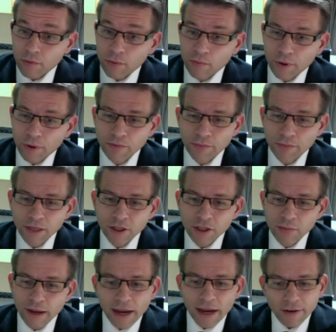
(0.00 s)
Brent mentioned
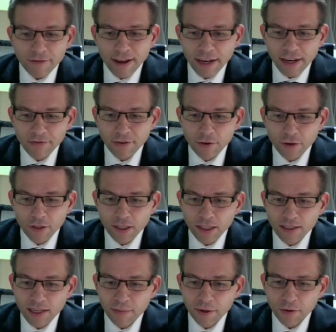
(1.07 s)
about fatty foods, and the
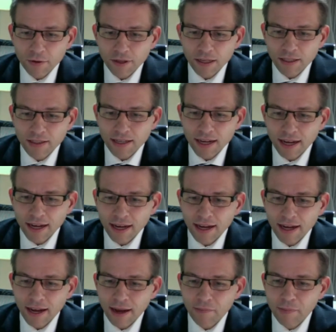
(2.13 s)
typical things are
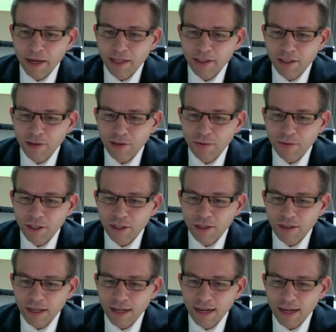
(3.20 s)
pizzas, which
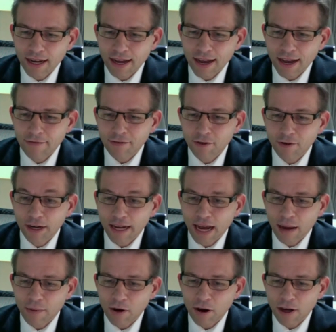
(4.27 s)
have a lot of
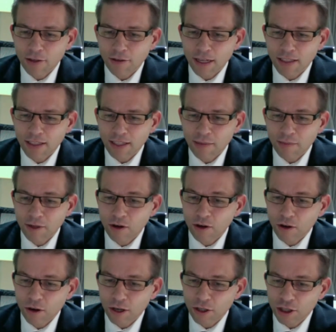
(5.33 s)
carbohydrates in them, but a
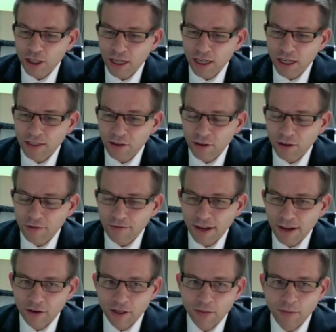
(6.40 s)
lot of cheese and a lot of fat
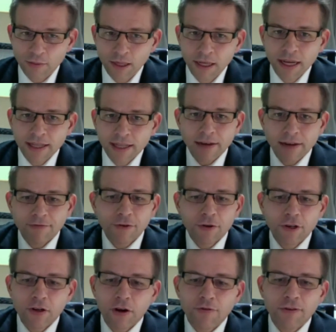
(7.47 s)
on them. That food
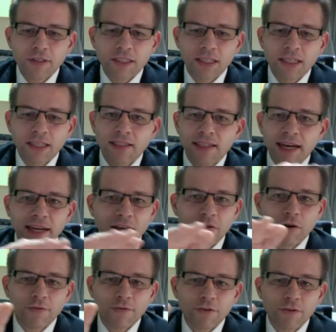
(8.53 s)
can take
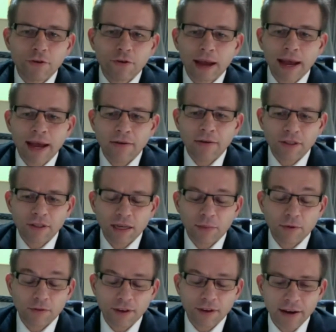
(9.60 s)
quite a few hours, a
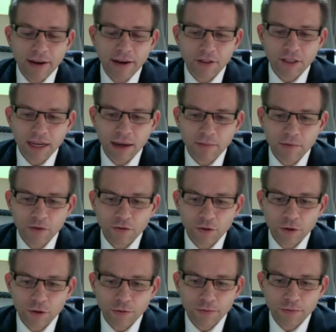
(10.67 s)
number of hours to come
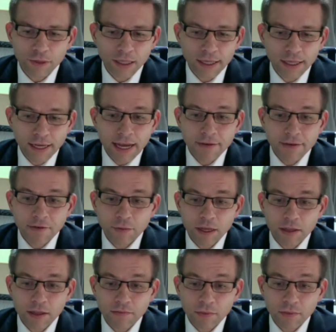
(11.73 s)
through. Even
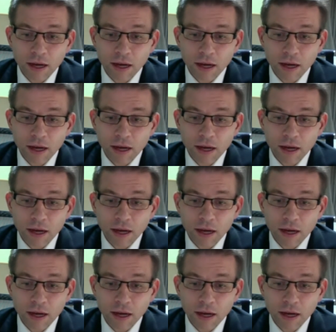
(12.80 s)
with